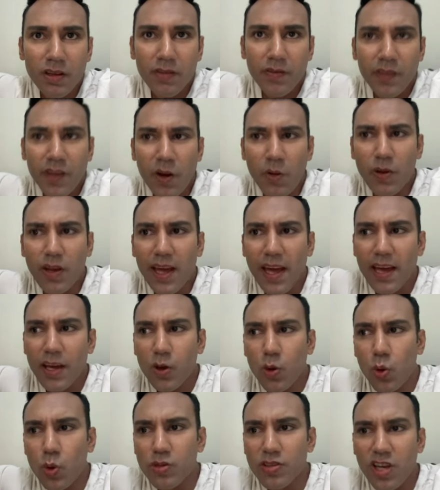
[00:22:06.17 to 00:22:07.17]
They don't get
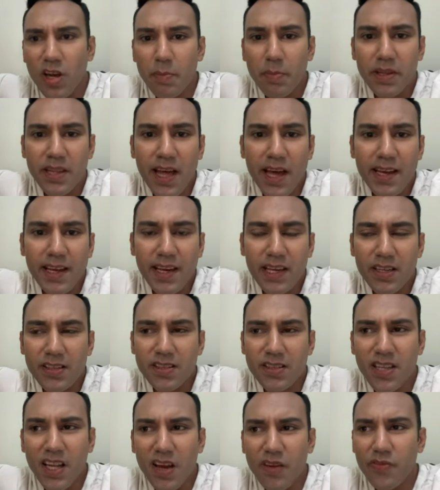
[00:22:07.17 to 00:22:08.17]
caught up in that kind of
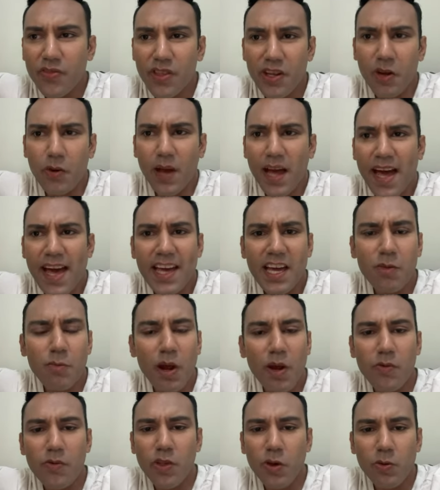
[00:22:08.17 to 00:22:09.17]
stuff. They don't hang
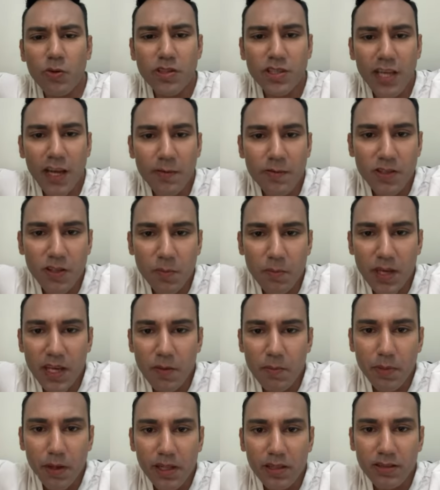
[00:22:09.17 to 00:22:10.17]
around those types of
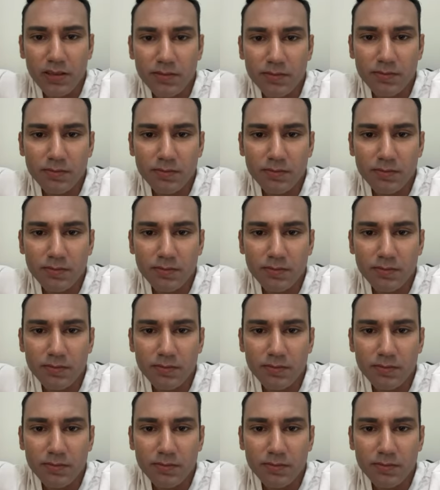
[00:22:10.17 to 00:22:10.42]
people.